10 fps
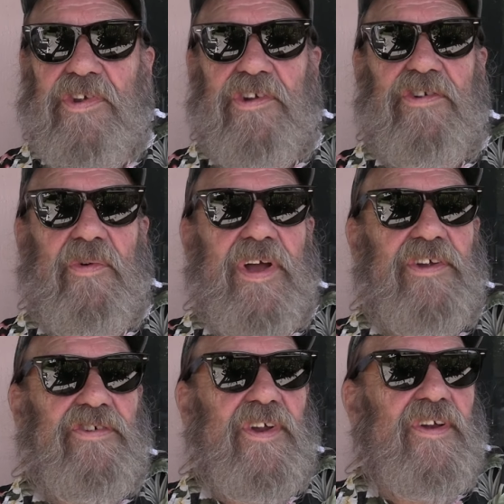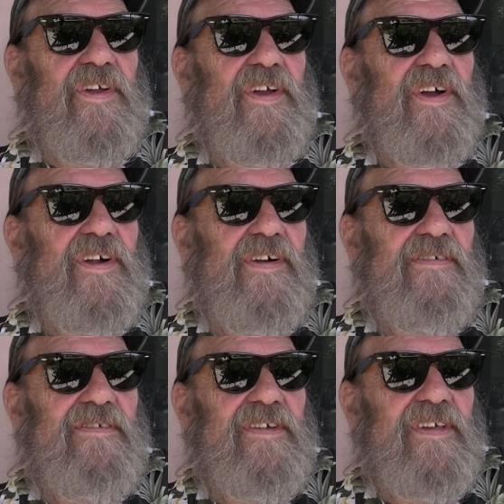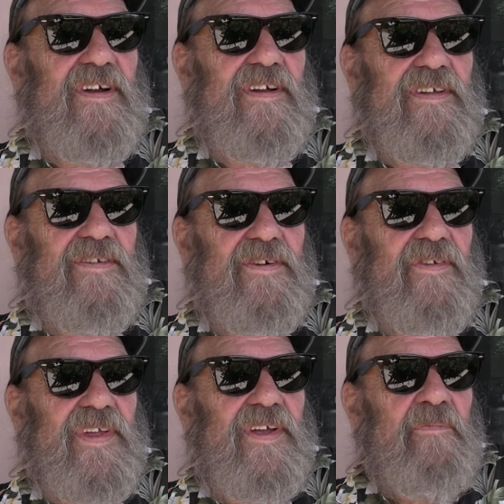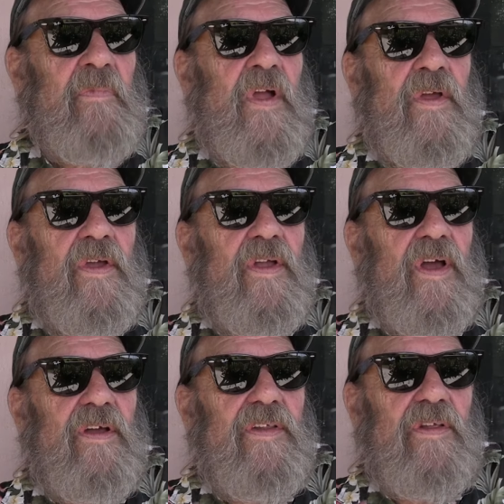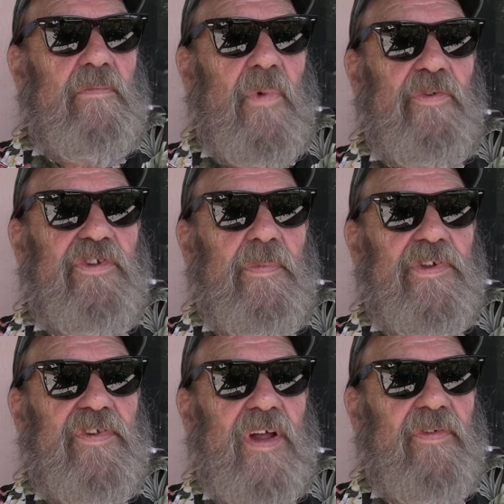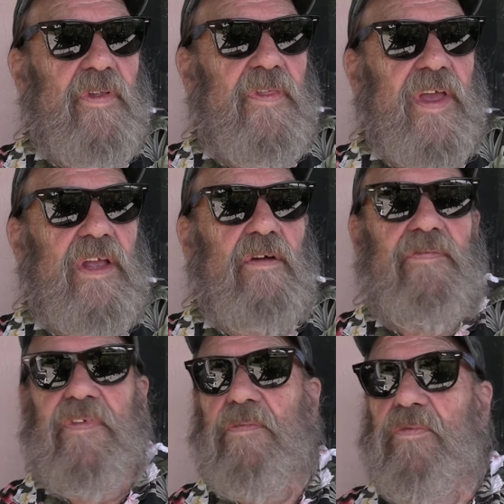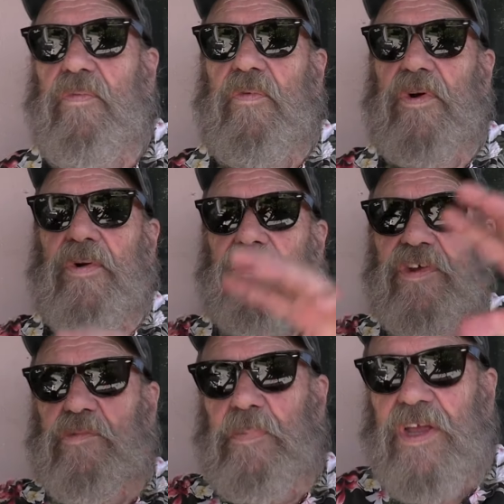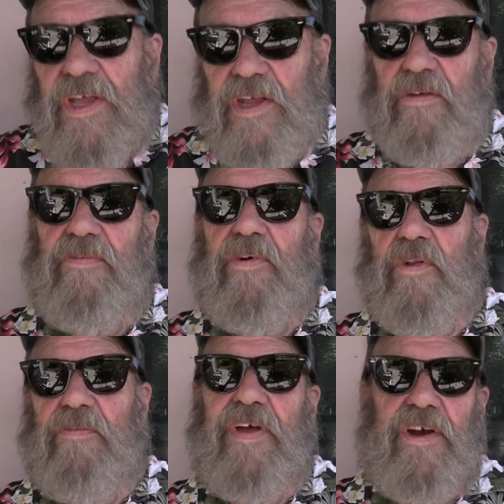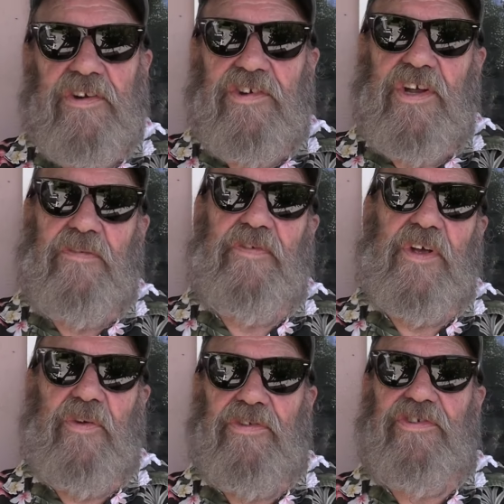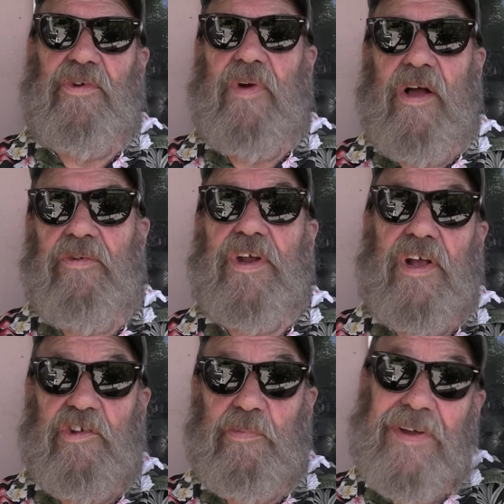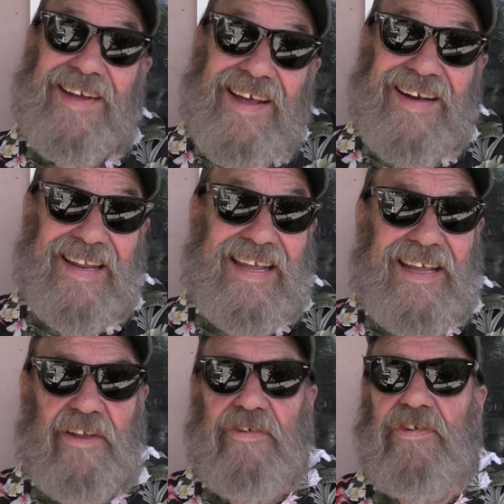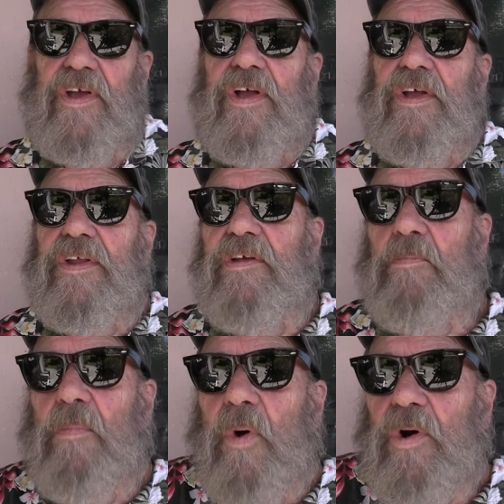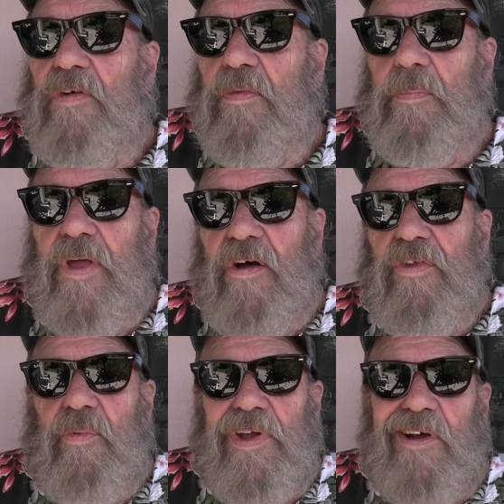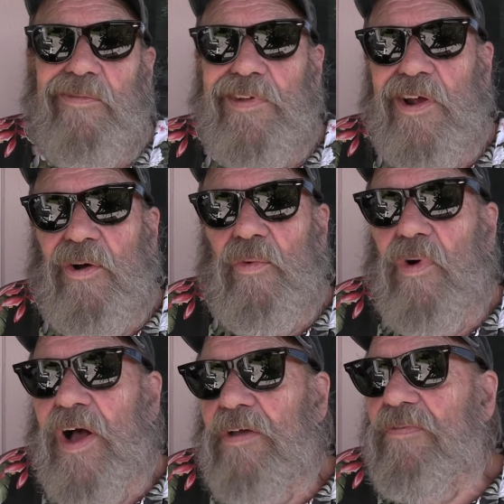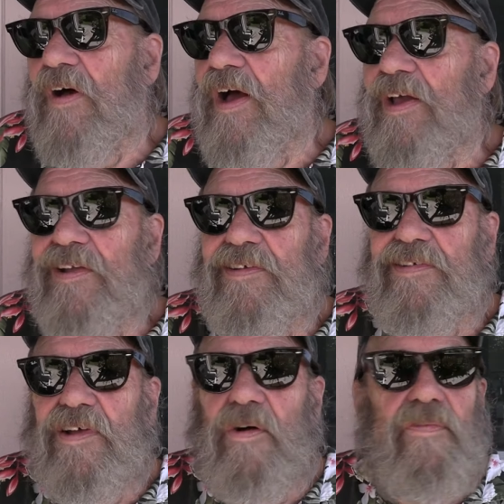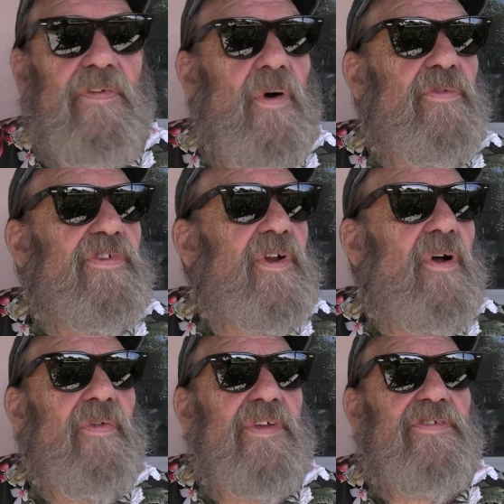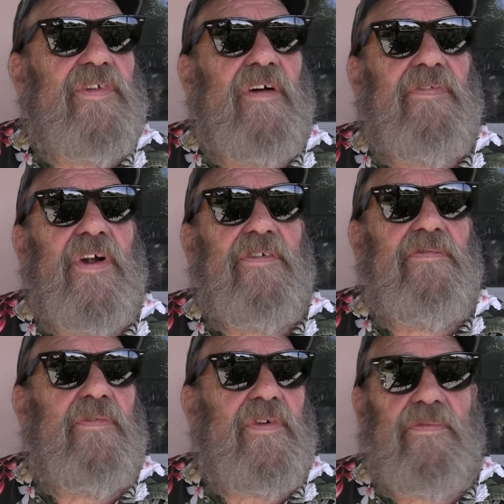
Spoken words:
situation, you know, truly. Most of us never think of the world as being full of energy fields surrounding us, but yet it is. Even more of them now that we have, you know, Wi-Fi and cell phones and all this stuff. There's